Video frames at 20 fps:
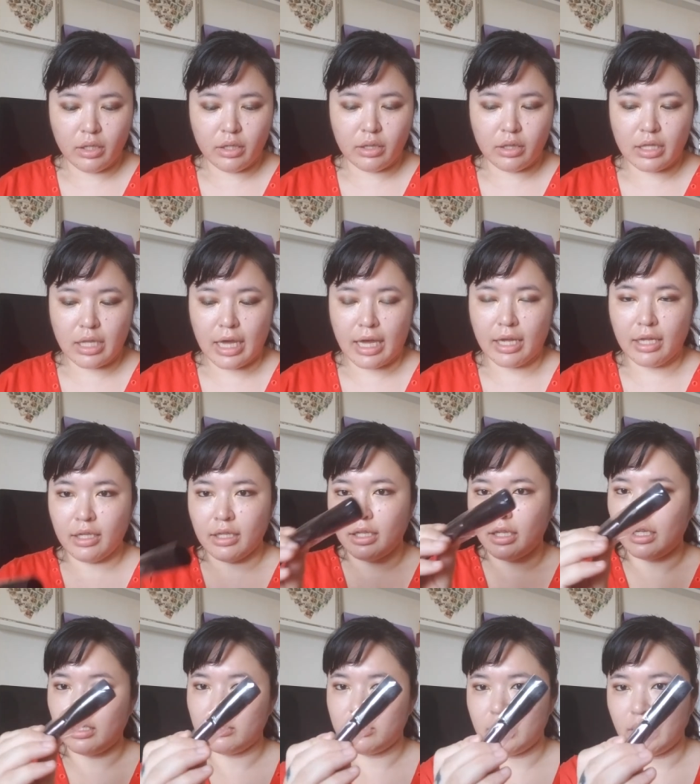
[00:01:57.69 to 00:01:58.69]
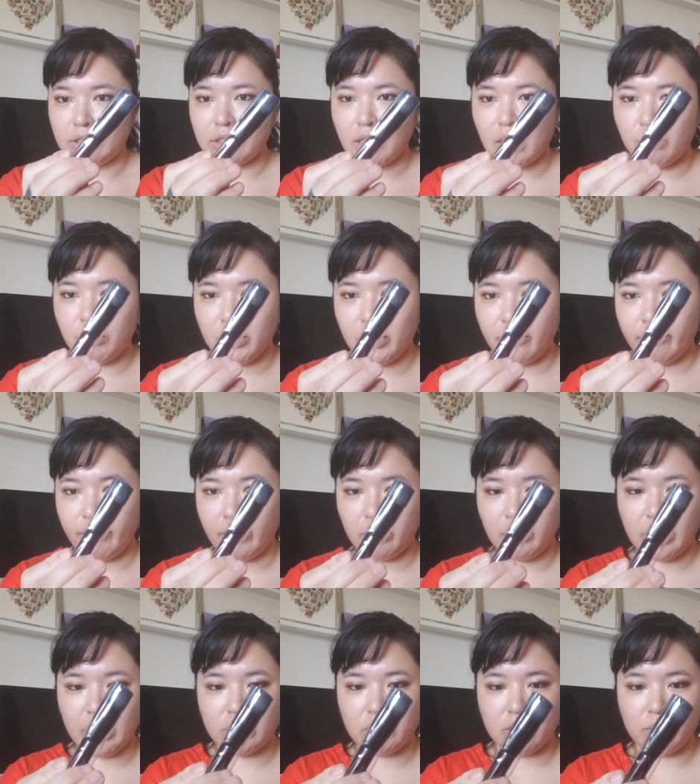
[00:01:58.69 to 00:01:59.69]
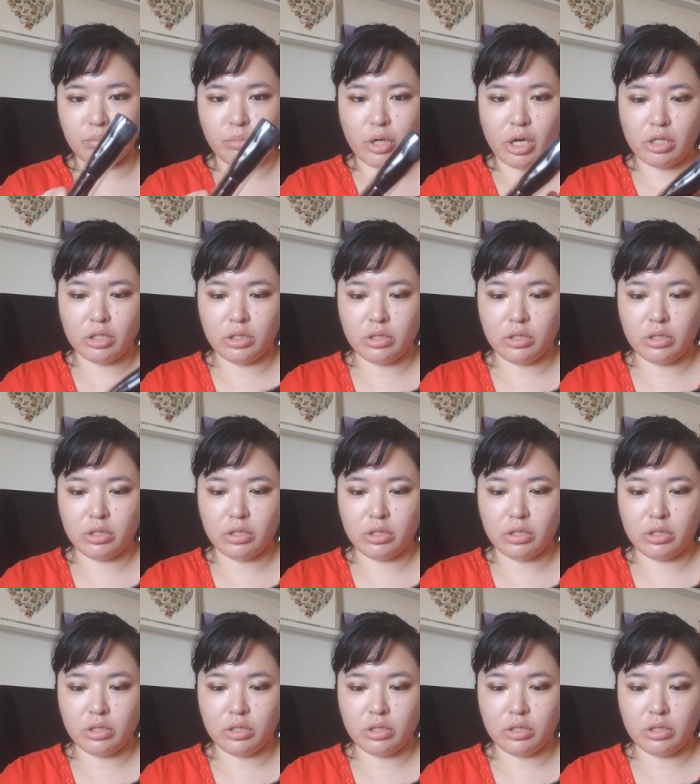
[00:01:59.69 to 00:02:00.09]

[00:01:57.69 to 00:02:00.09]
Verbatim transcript: that it does come with a foundation brush.